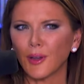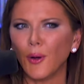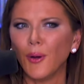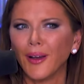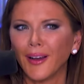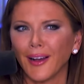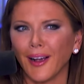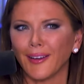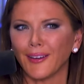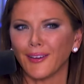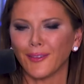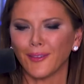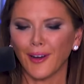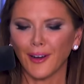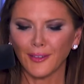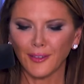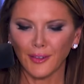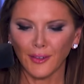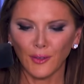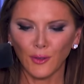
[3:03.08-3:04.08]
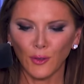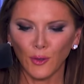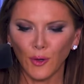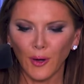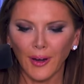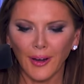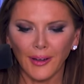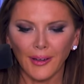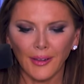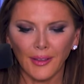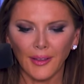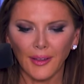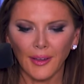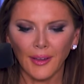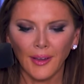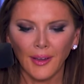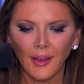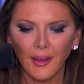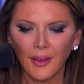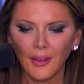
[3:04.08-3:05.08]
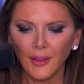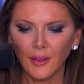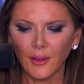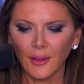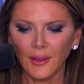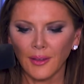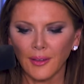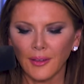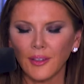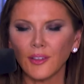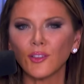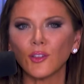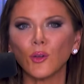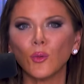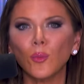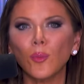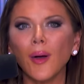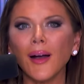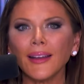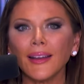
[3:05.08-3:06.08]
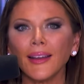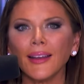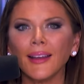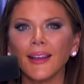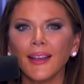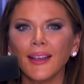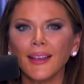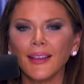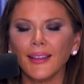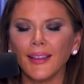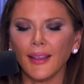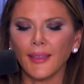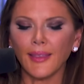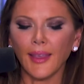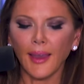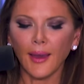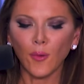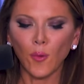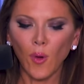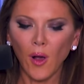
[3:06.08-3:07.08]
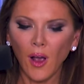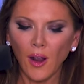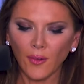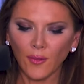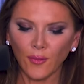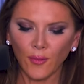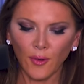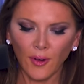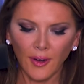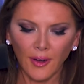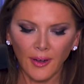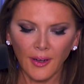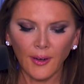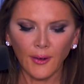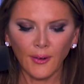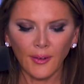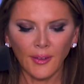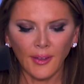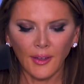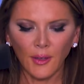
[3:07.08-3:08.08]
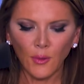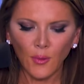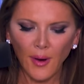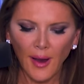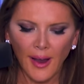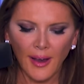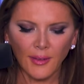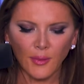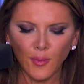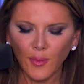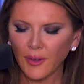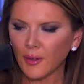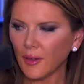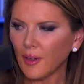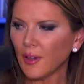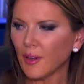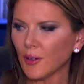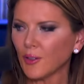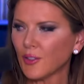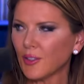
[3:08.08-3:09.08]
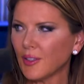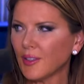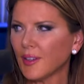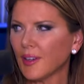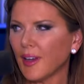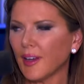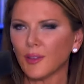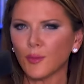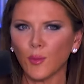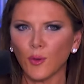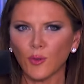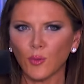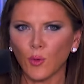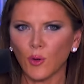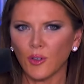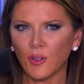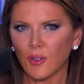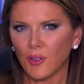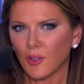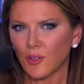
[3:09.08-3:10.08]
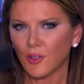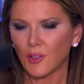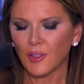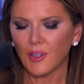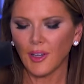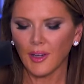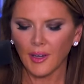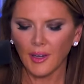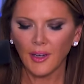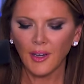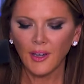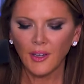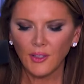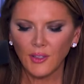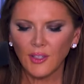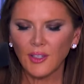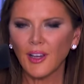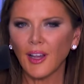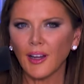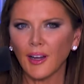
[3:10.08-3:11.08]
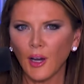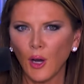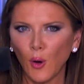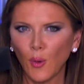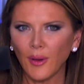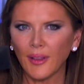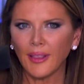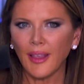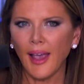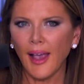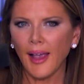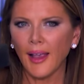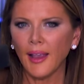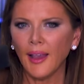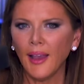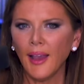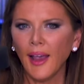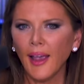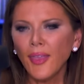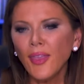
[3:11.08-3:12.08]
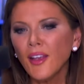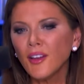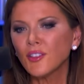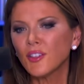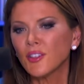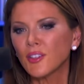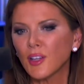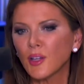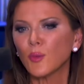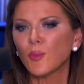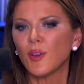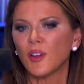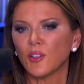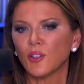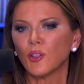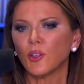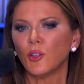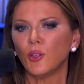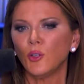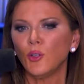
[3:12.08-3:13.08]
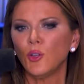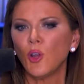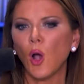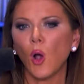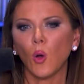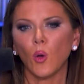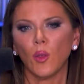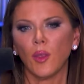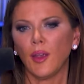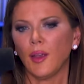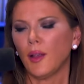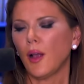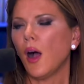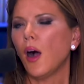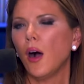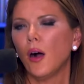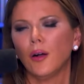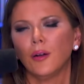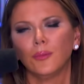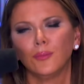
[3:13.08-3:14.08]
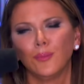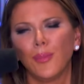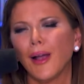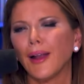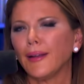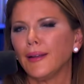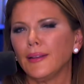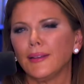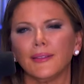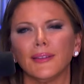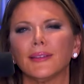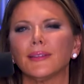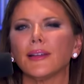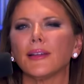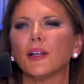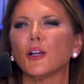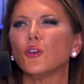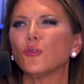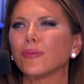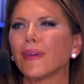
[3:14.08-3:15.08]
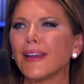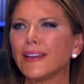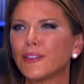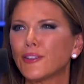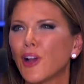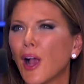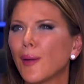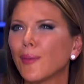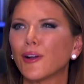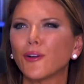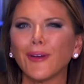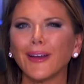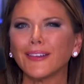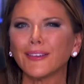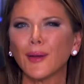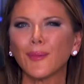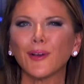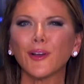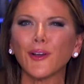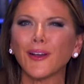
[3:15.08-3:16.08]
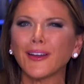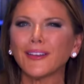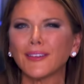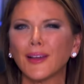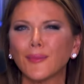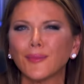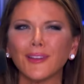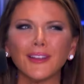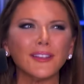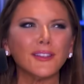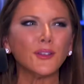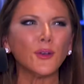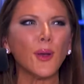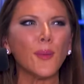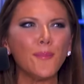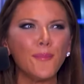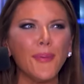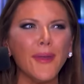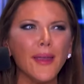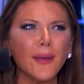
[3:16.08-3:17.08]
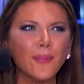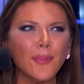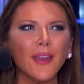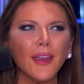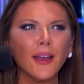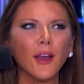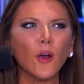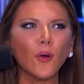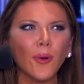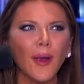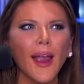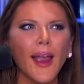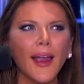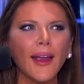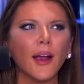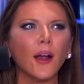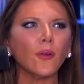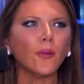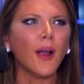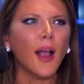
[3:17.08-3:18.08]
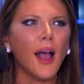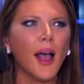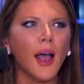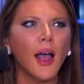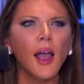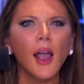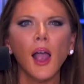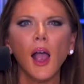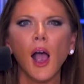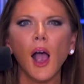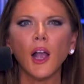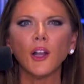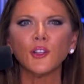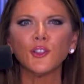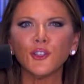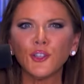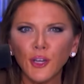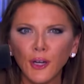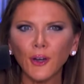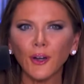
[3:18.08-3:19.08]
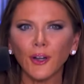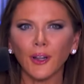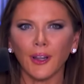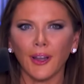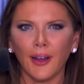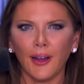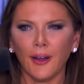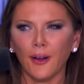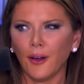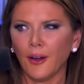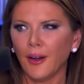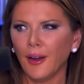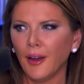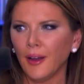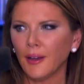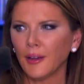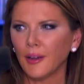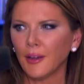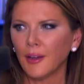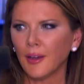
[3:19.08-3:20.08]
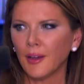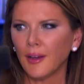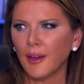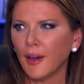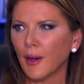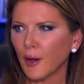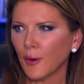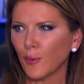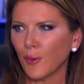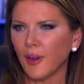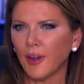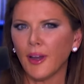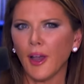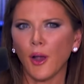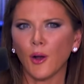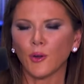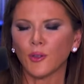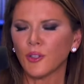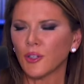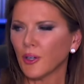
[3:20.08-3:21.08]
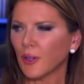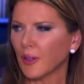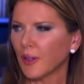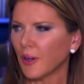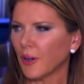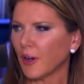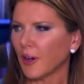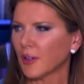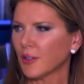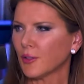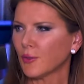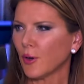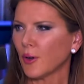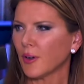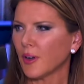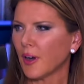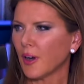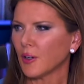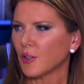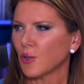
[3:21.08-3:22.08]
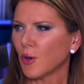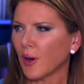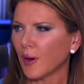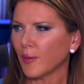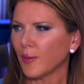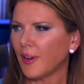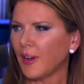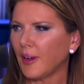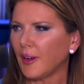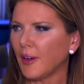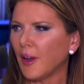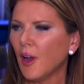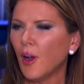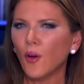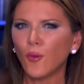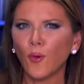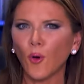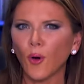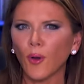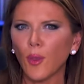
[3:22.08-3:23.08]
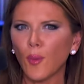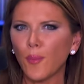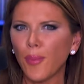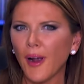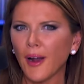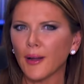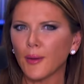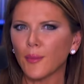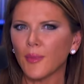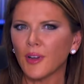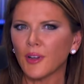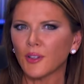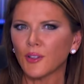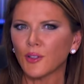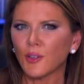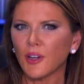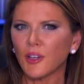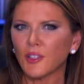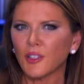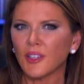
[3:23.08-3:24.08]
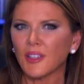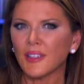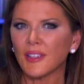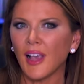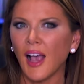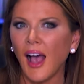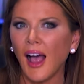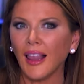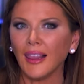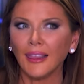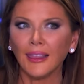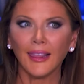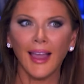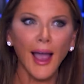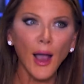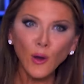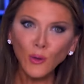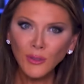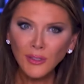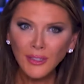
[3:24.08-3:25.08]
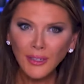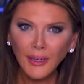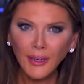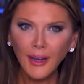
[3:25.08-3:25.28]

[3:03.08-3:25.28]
going on in Russia and Ukraine and the, the additional money that they want for it here in the US. But you know, she's against most war, so she's gonna she's gonna go with that. And then she's gonna make sure you know that oh, Biden has just done a great job, a great job, a great job. Let's do a big, big hooray, hurrah. Cheerleader. Here we go. Cheerleader extraordinaire Joy Reid for the Biden administration's lousy